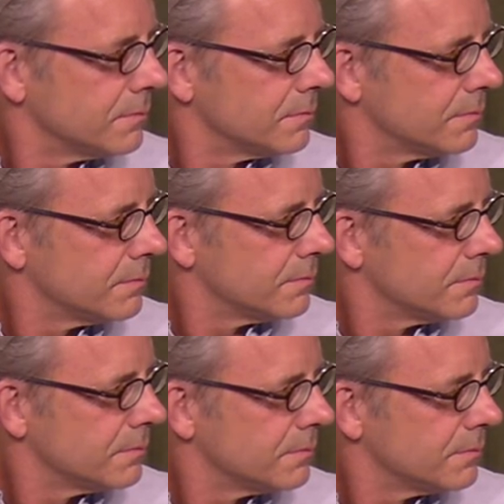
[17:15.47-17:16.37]

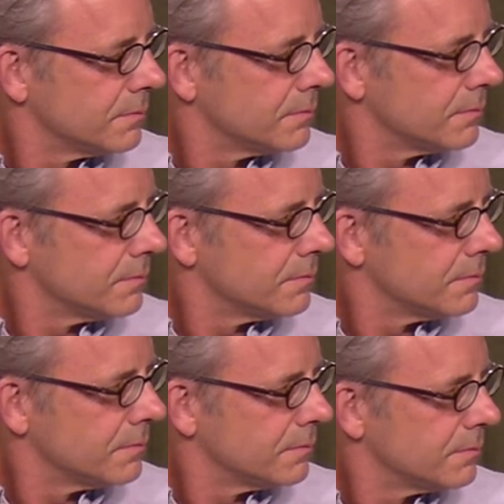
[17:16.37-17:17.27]

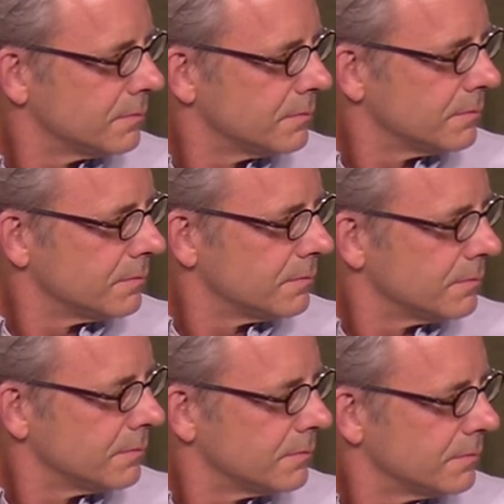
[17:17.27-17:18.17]

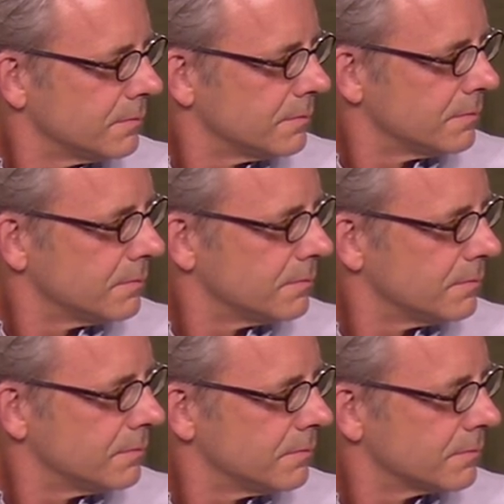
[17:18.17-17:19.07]

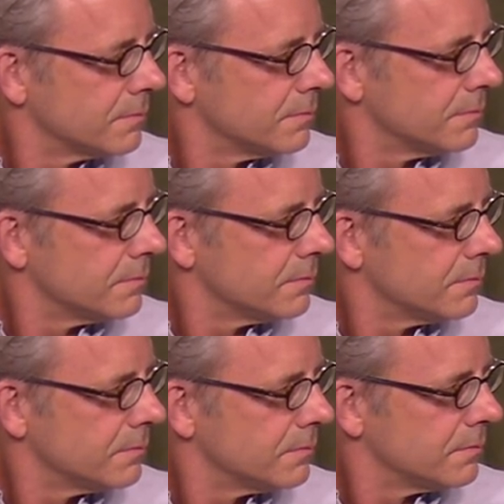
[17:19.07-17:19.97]

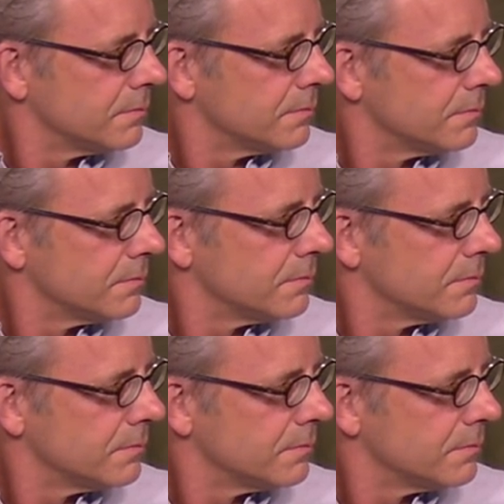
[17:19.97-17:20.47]
This person isn't speaking.